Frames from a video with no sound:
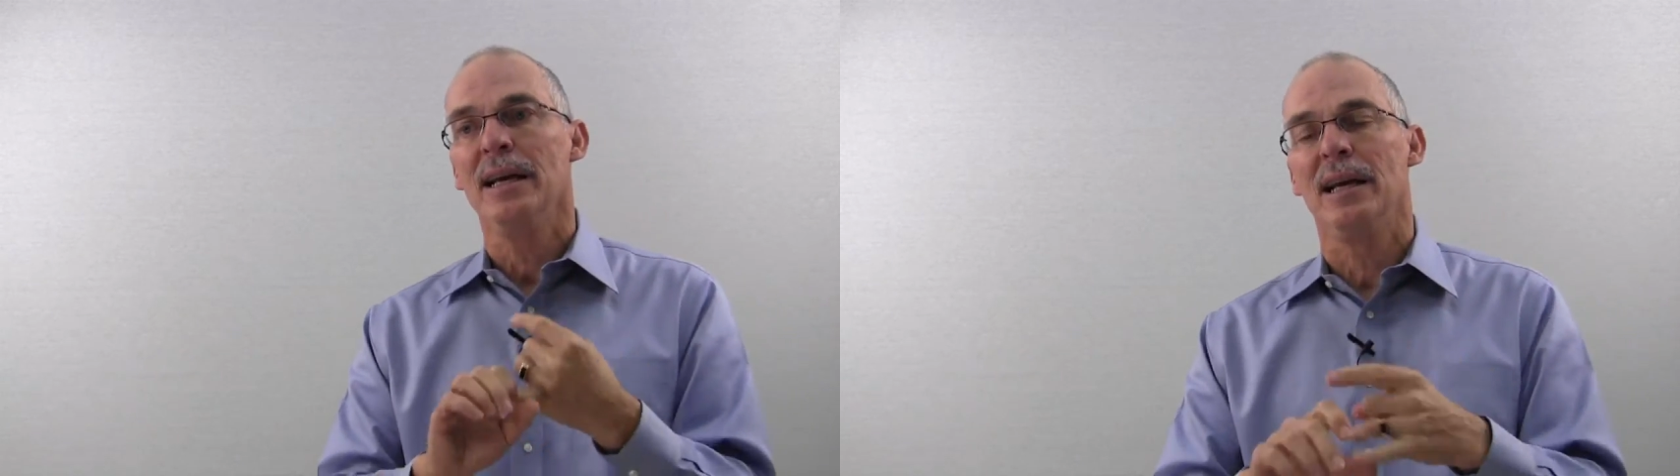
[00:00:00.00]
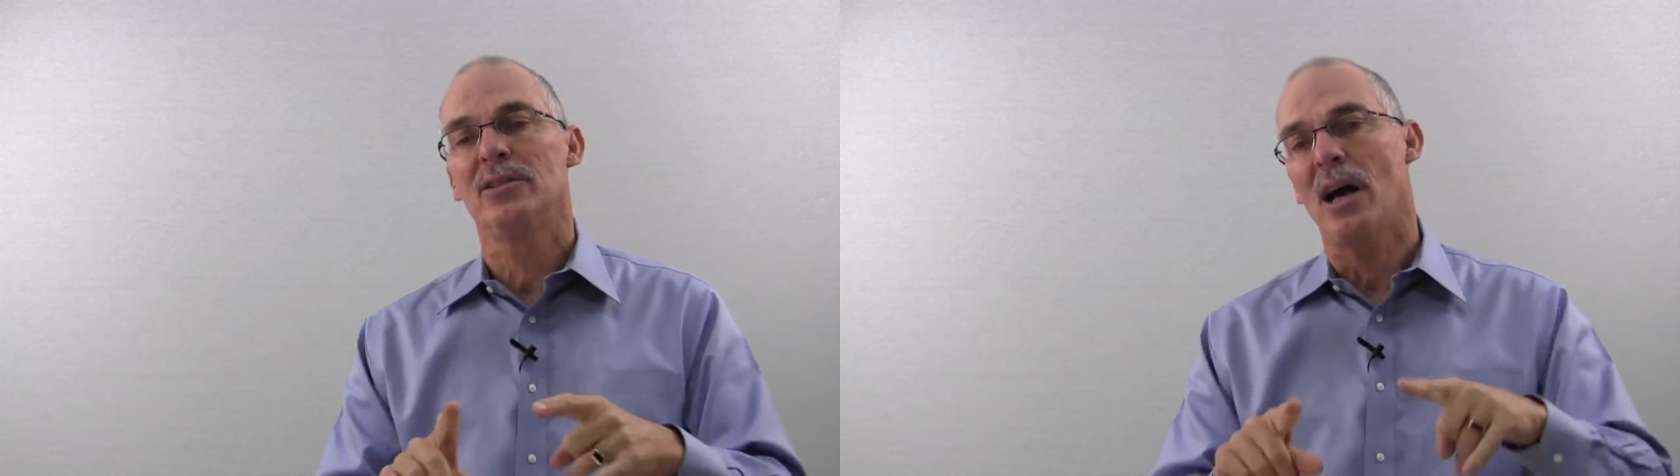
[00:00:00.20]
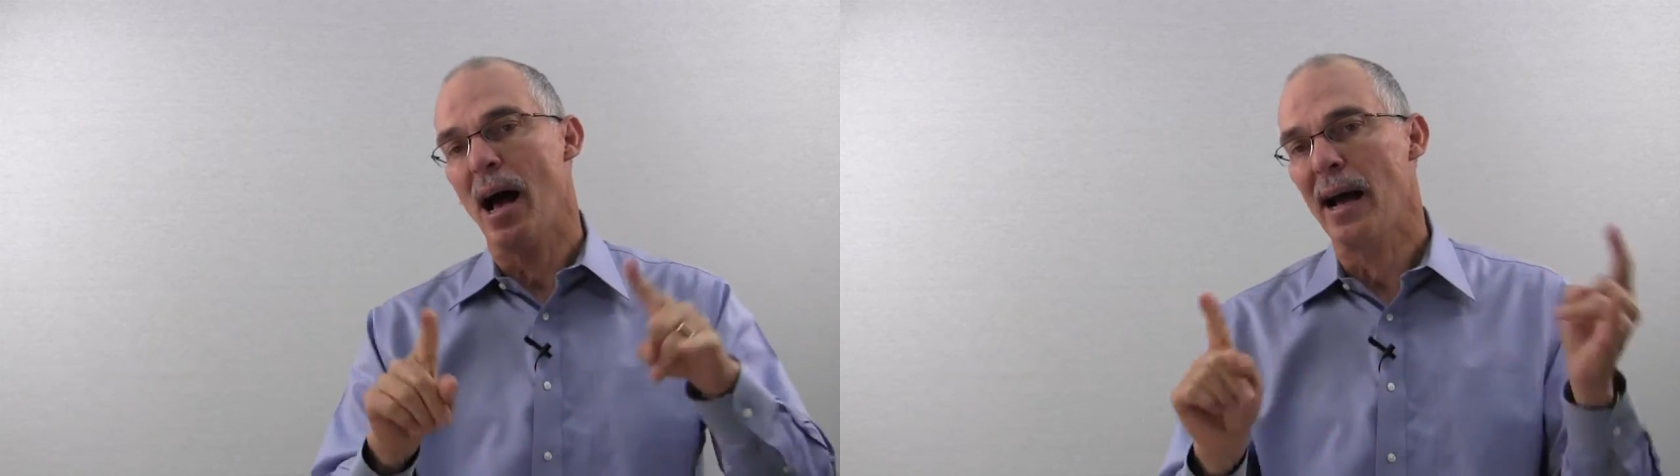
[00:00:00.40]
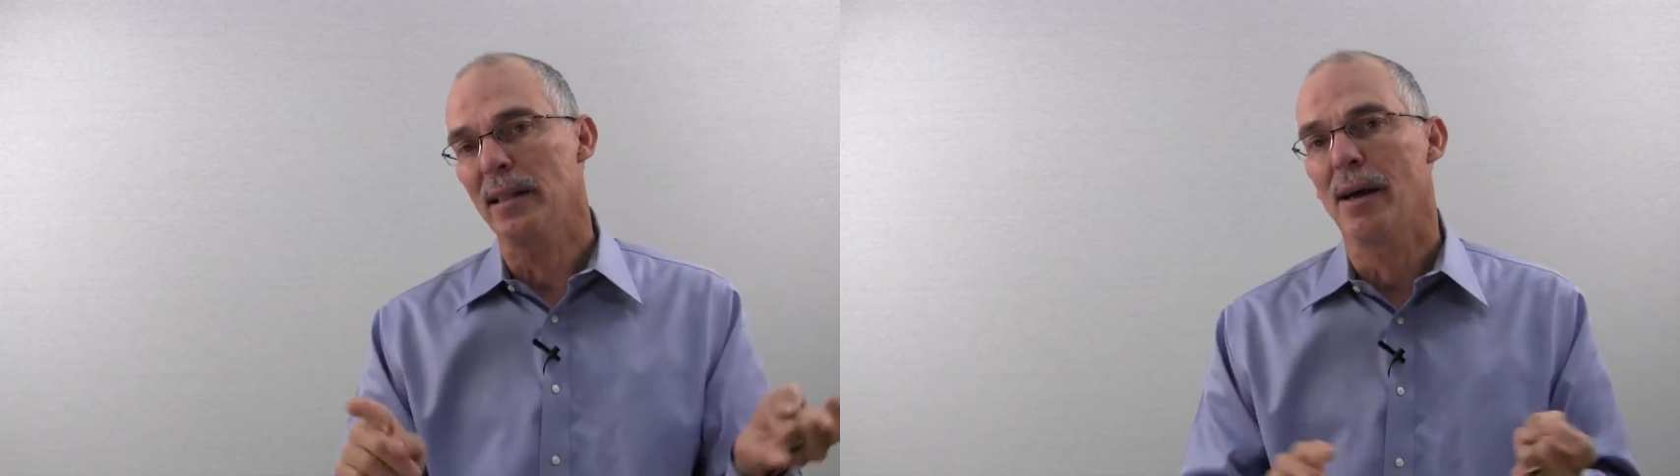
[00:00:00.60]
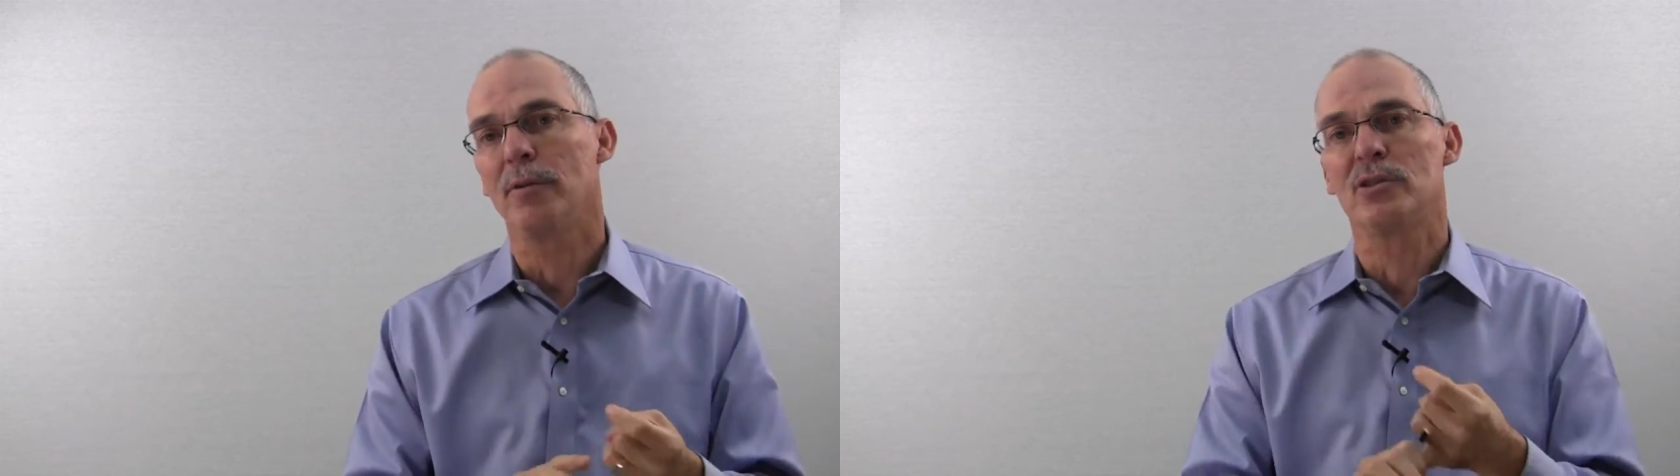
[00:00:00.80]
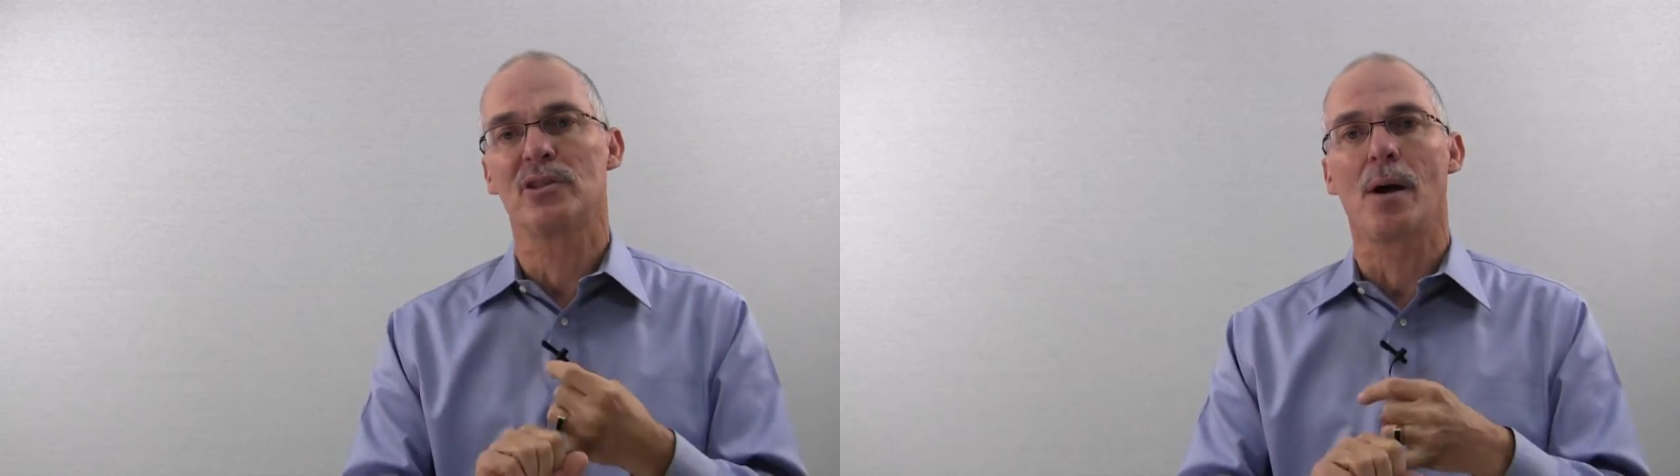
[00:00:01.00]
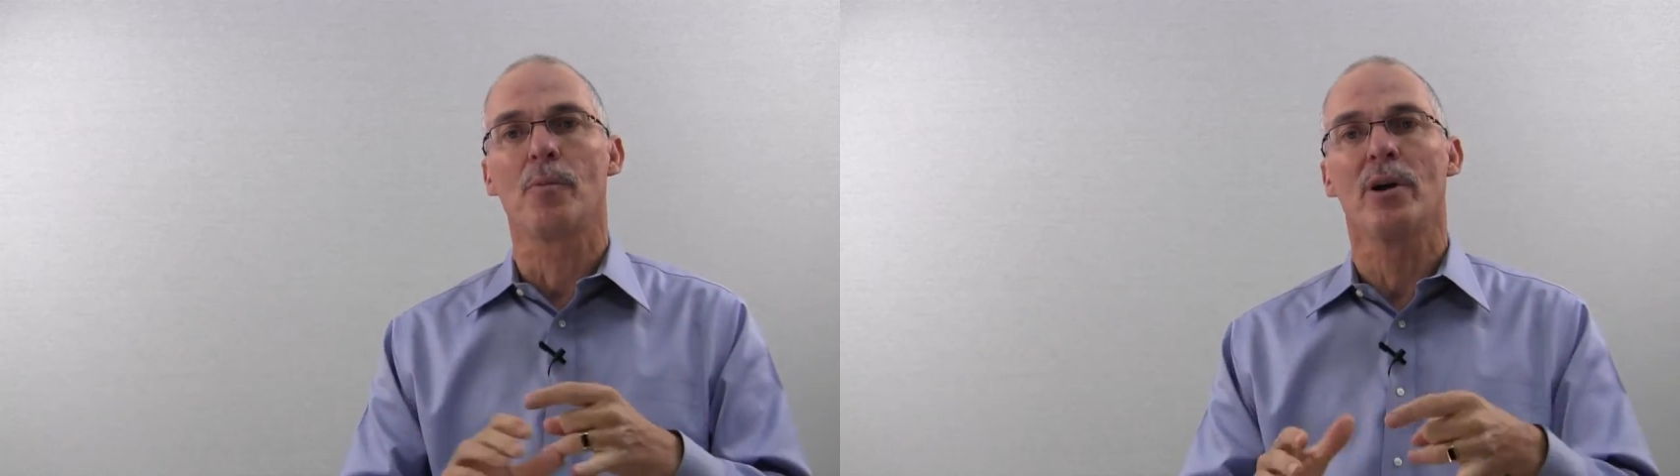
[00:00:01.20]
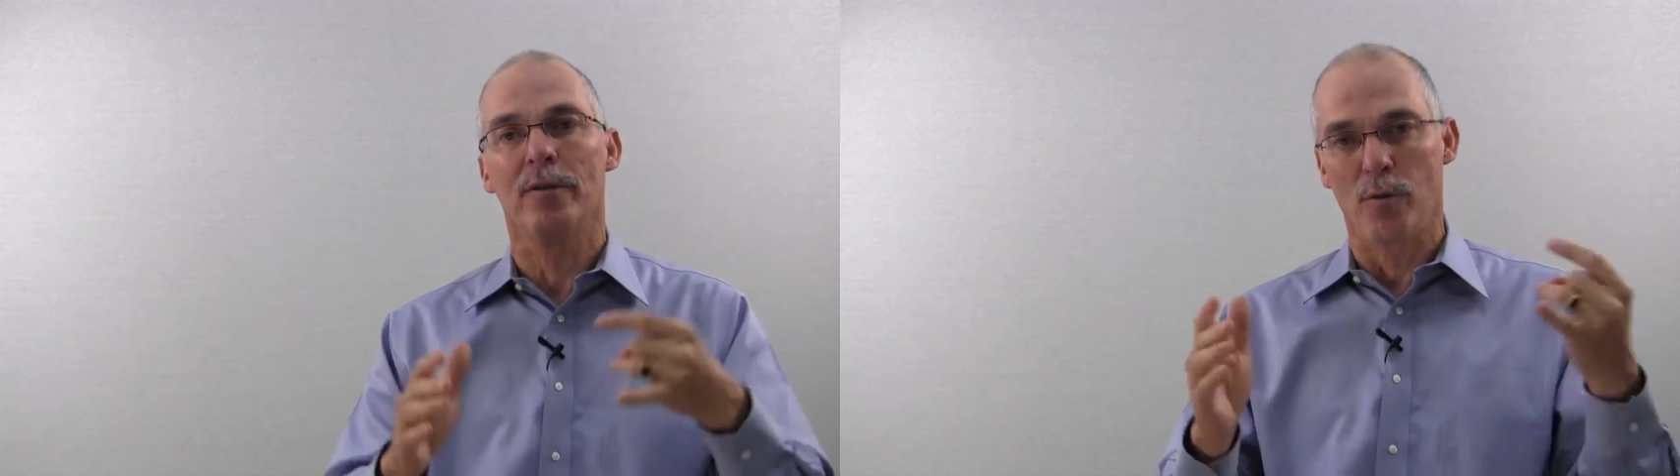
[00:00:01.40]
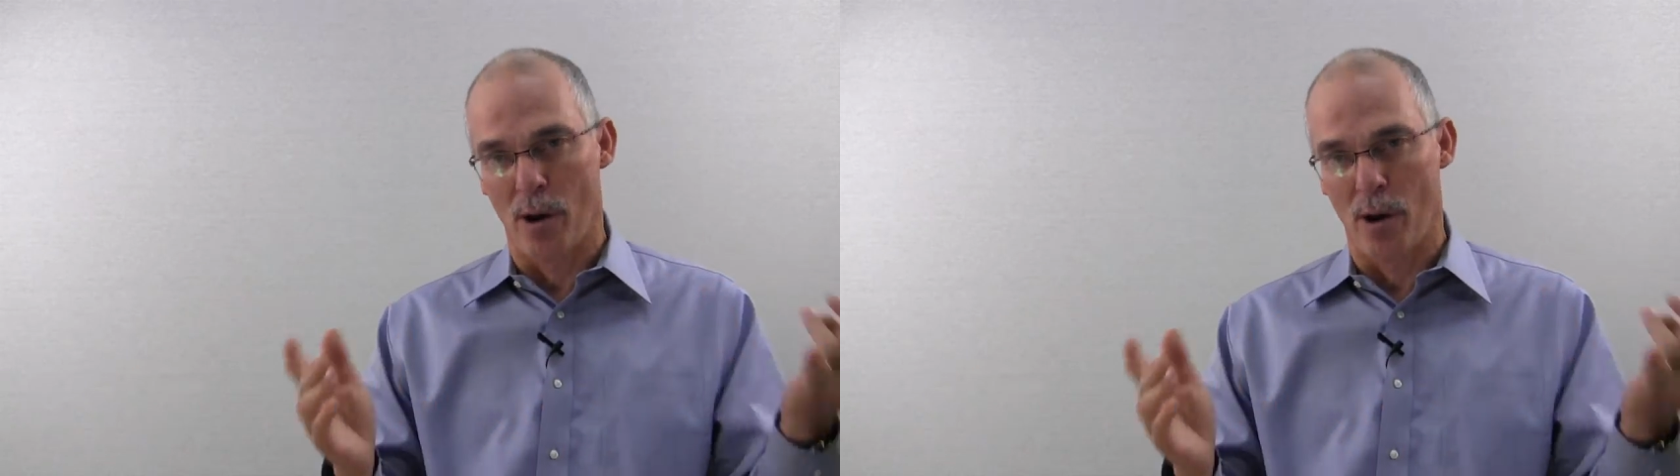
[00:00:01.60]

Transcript: is a high-level summary of